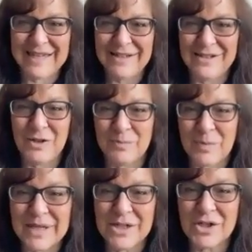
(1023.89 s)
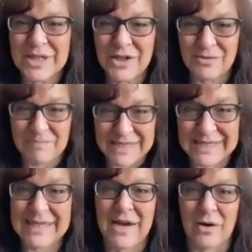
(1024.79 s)
And you're punishing
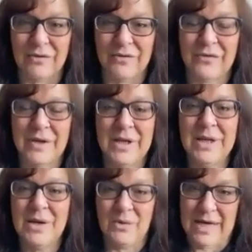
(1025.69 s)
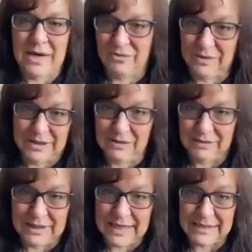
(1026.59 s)
myself without really
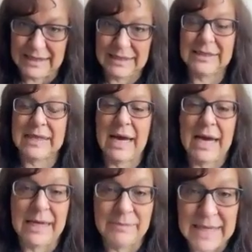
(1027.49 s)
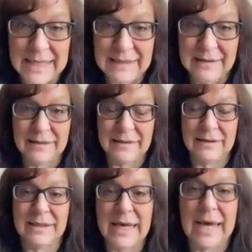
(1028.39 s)
realizing, because I'm not
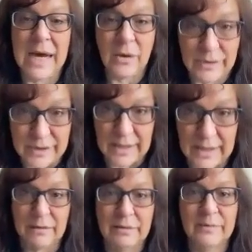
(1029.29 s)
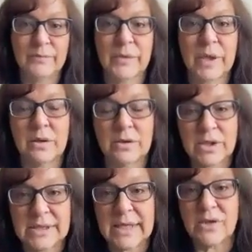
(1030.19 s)
out there.
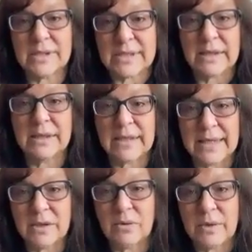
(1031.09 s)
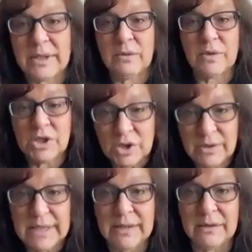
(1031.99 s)
Just like you said, Alana, we
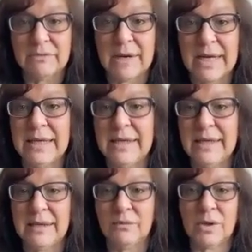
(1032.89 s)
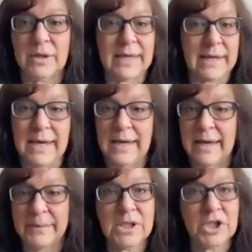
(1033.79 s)
retrieve, right? And we're like,
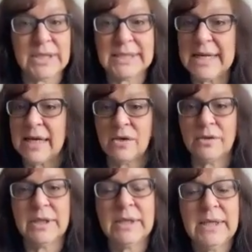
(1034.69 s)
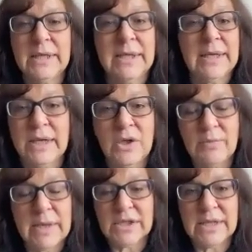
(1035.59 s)
I'm going to shut down. And
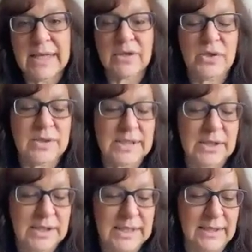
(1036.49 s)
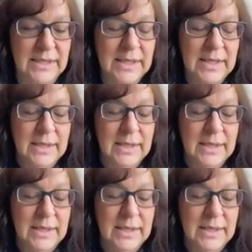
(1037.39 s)
you mentioned that too, Sunshine.